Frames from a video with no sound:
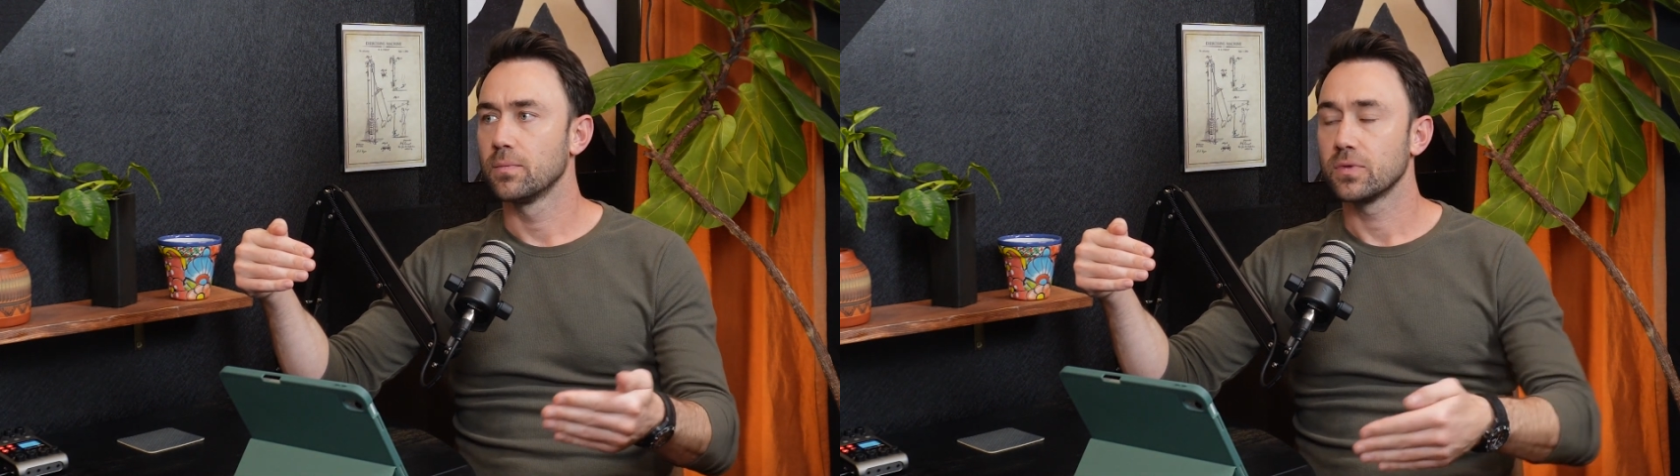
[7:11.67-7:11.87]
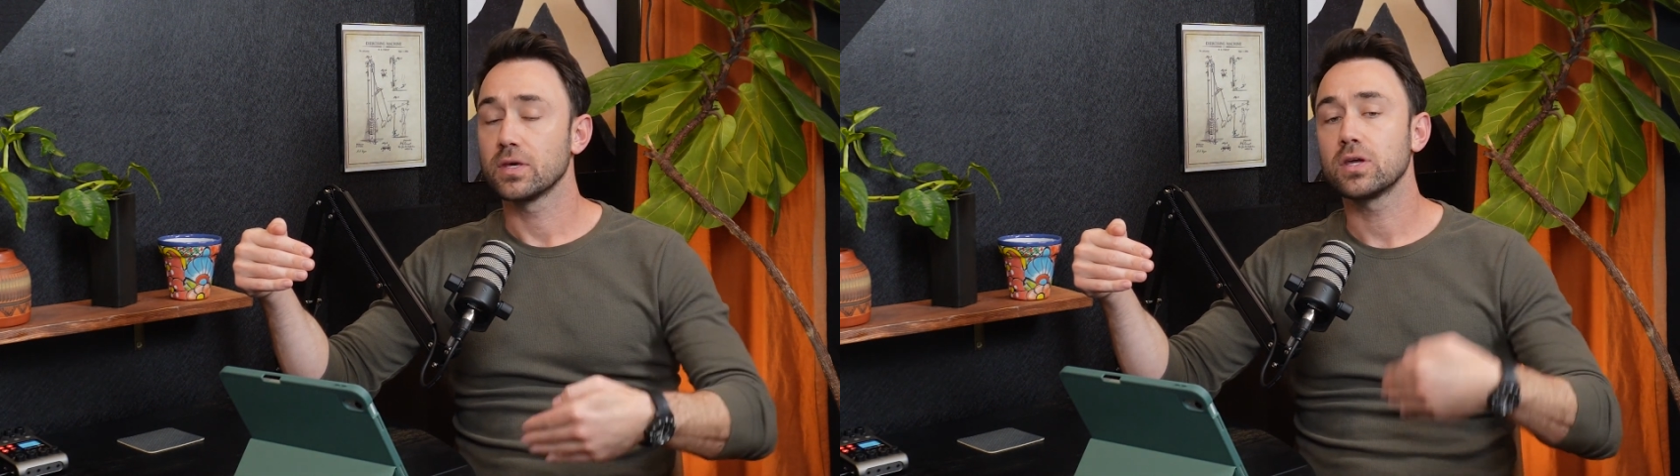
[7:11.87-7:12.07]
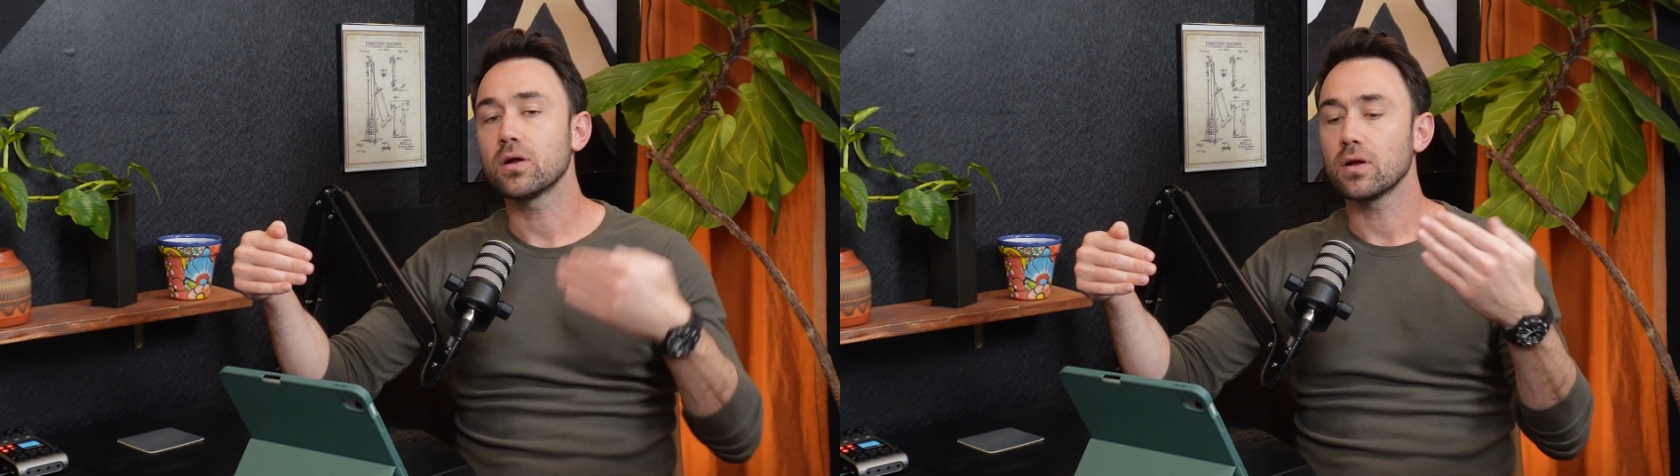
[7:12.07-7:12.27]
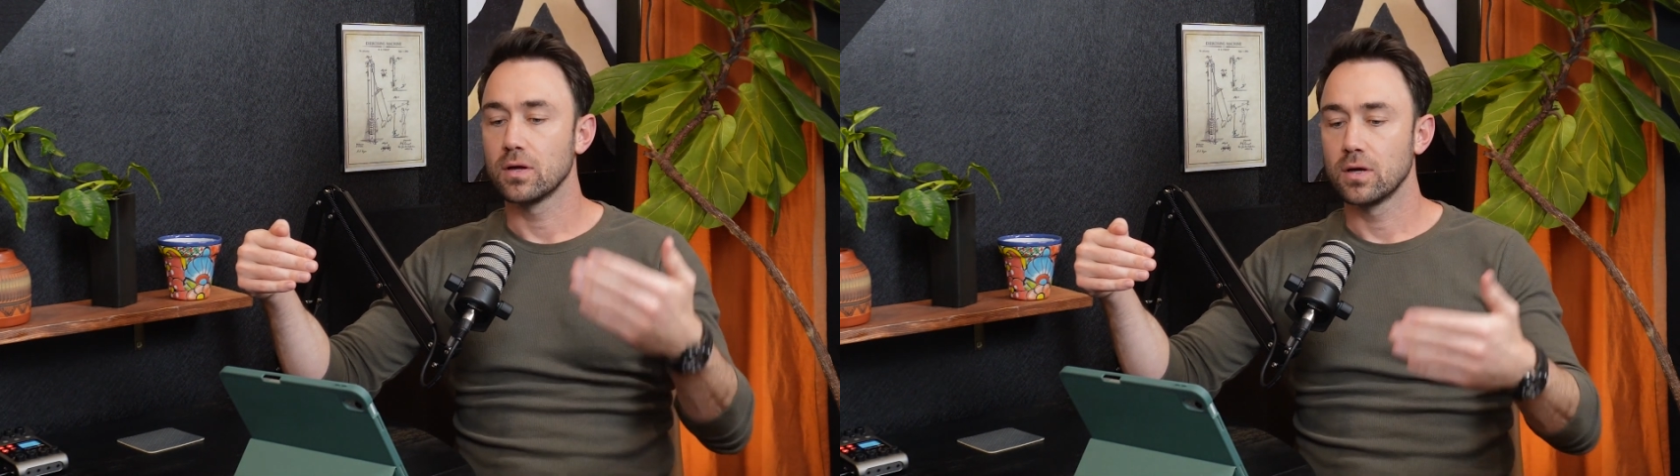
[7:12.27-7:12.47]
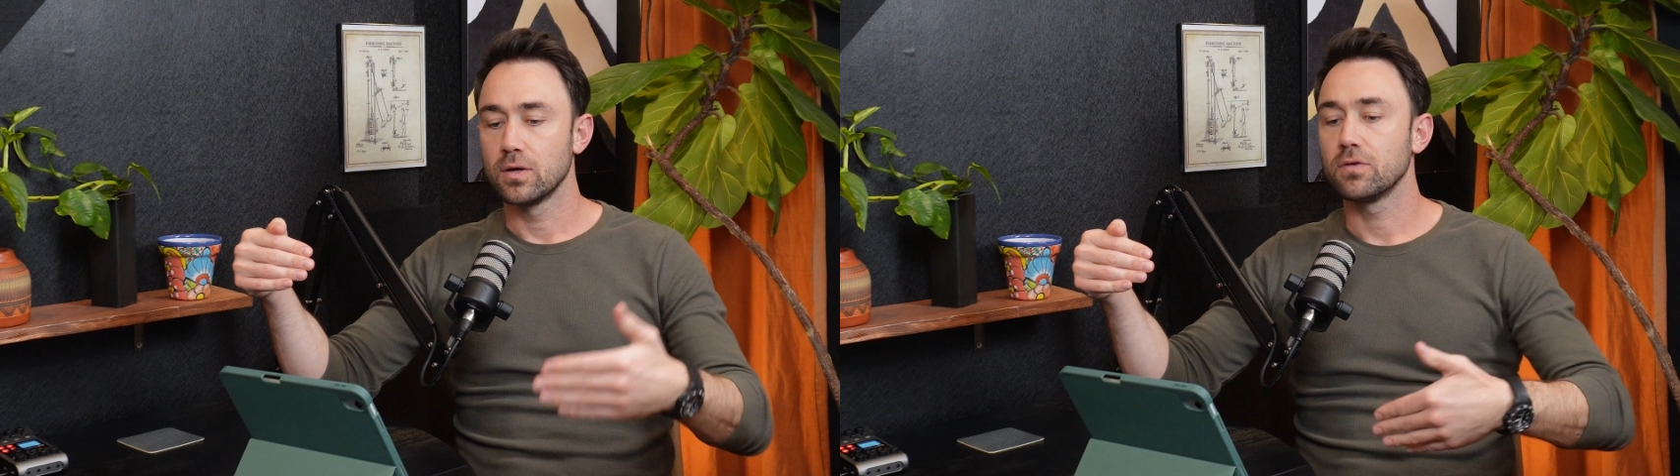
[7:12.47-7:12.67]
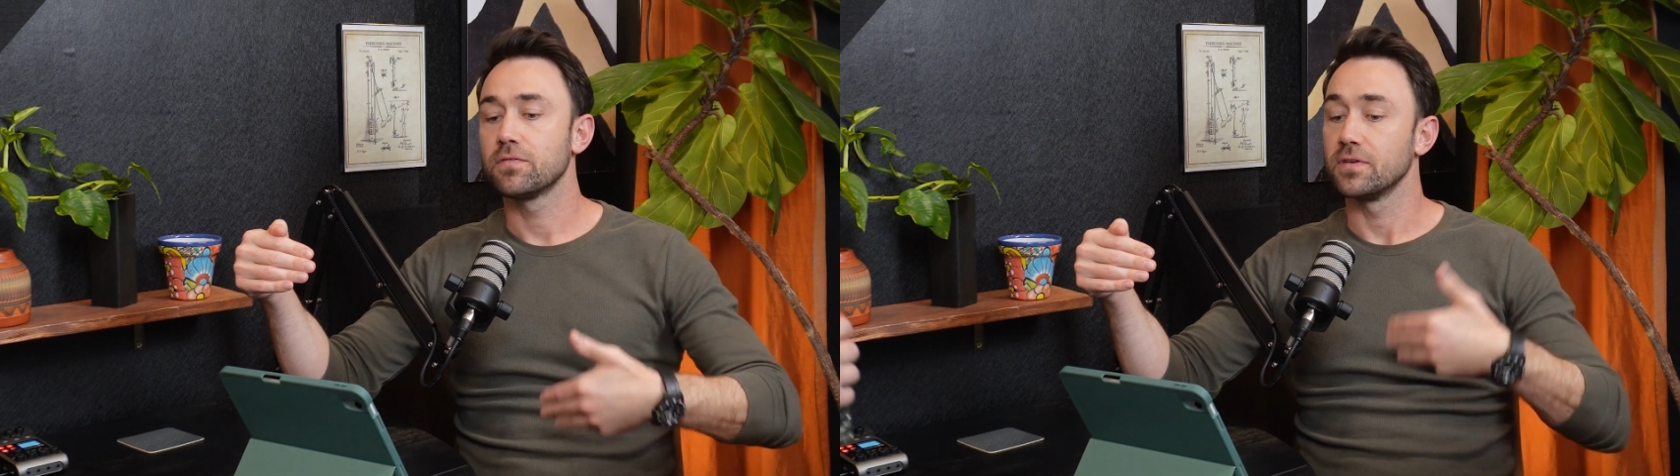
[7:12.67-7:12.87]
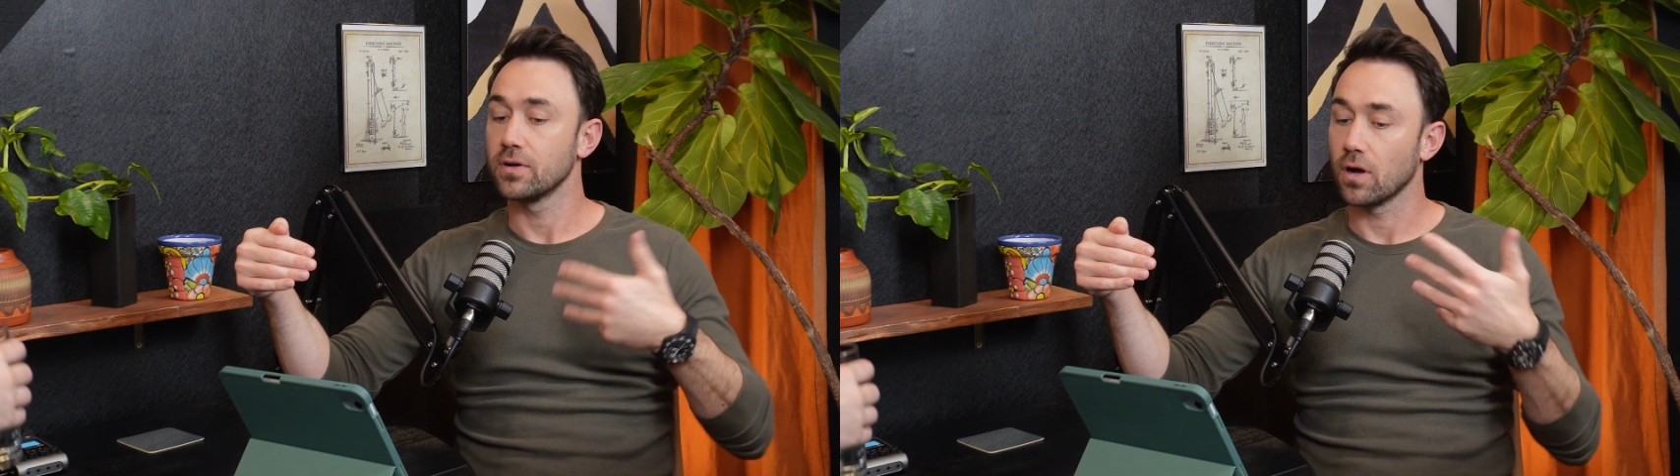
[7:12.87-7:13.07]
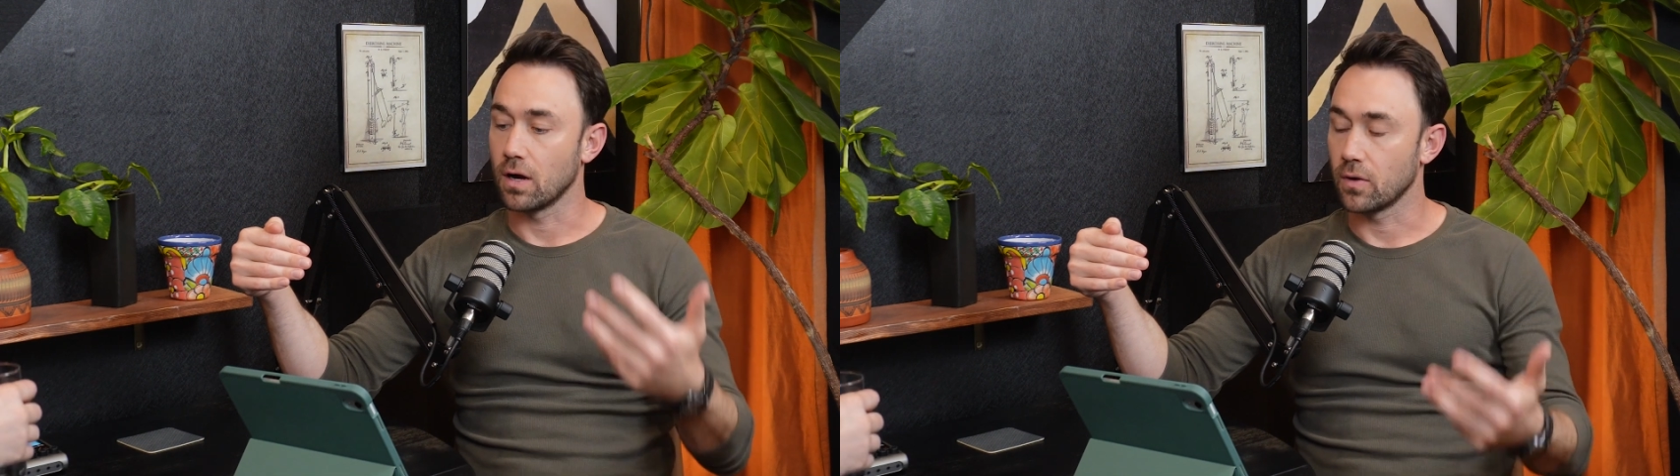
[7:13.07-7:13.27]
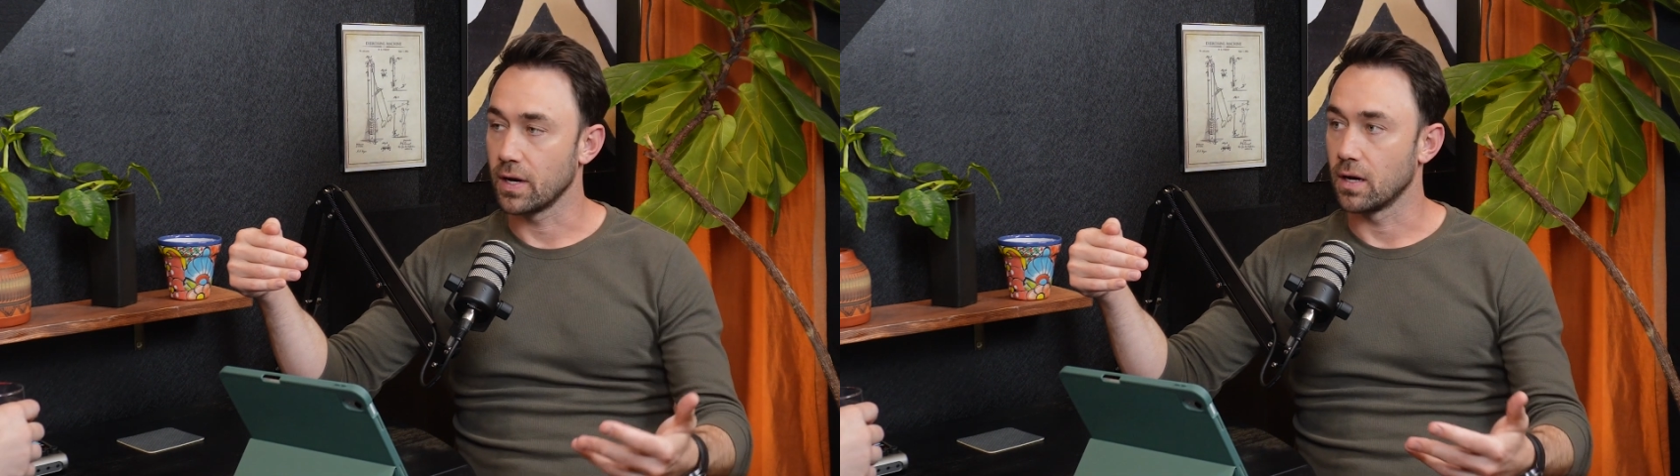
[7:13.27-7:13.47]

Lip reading: you feel your heart rate